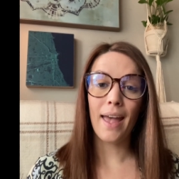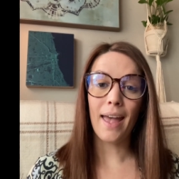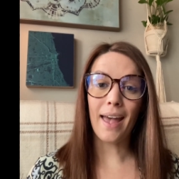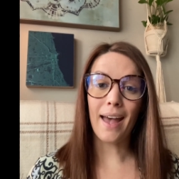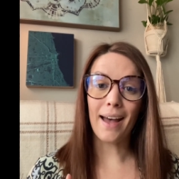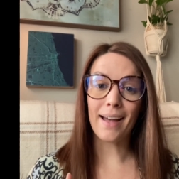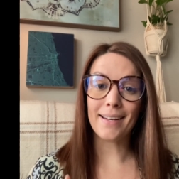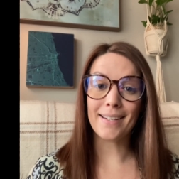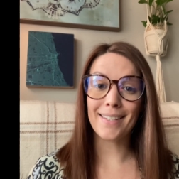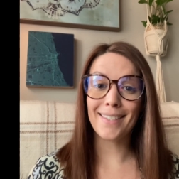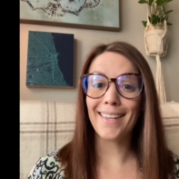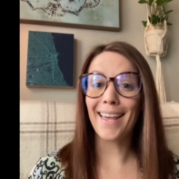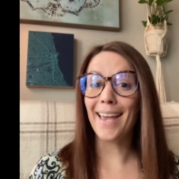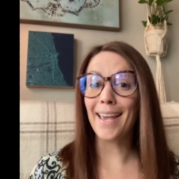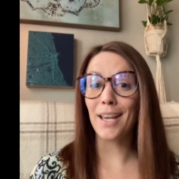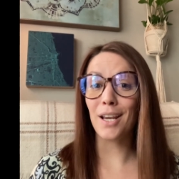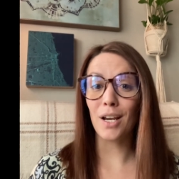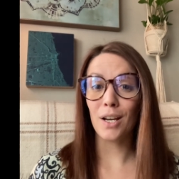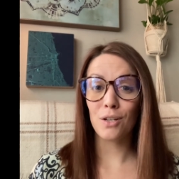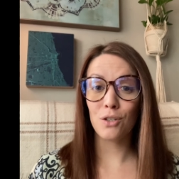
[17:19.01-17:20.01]
and
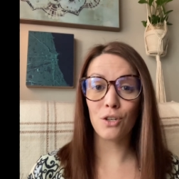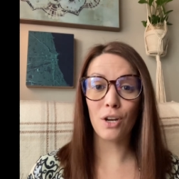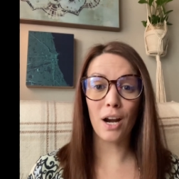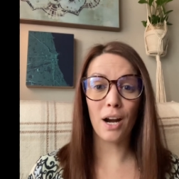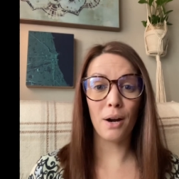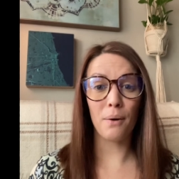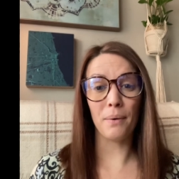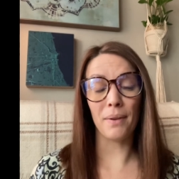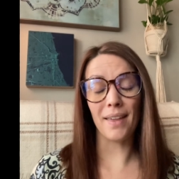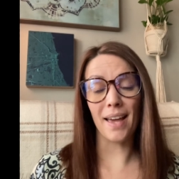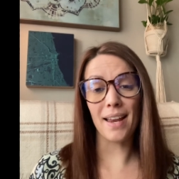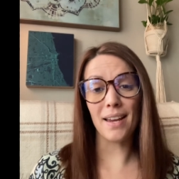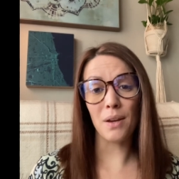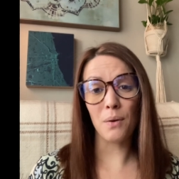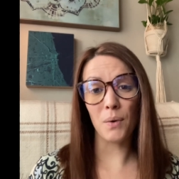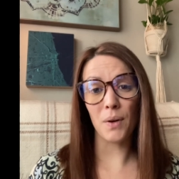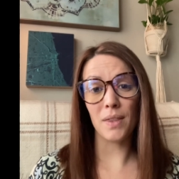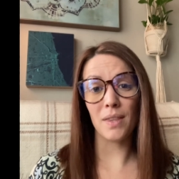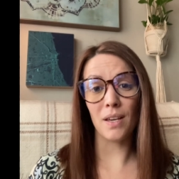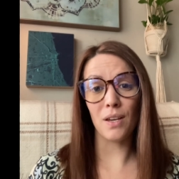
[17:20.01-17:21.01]
like, share with
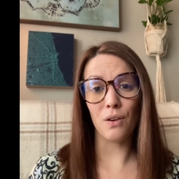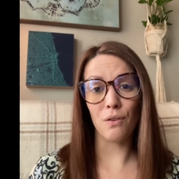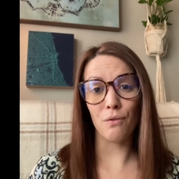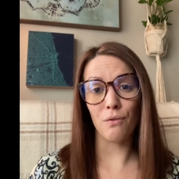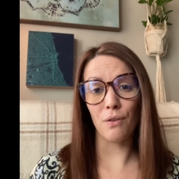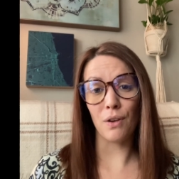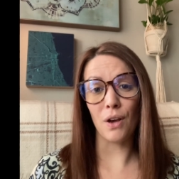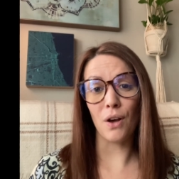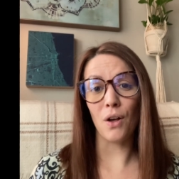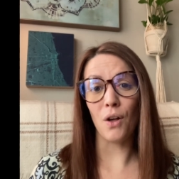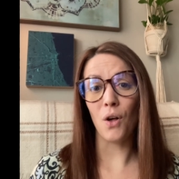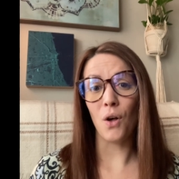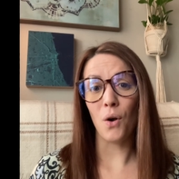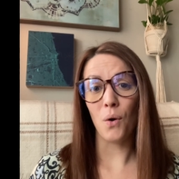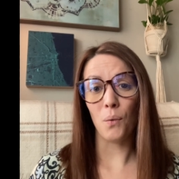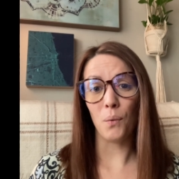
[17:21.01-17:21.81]
anyone that you feel